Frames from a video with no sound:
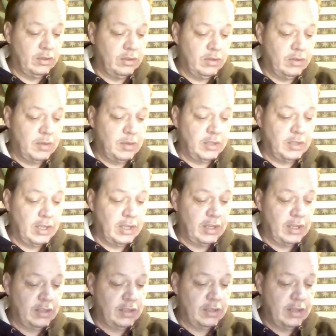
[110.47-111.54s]
Trump
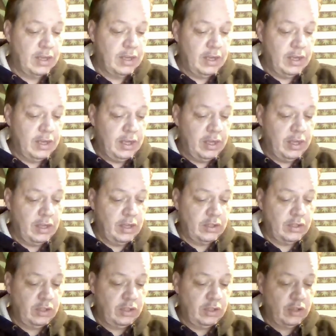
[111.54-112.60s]
says it's
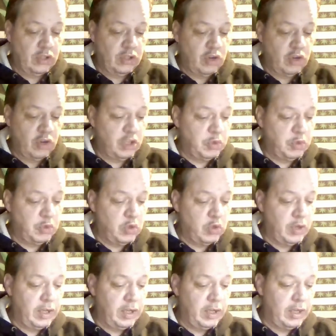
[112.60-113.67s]
your choice
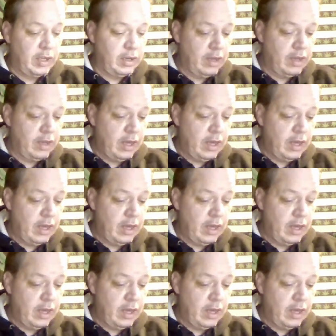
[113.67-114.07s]
between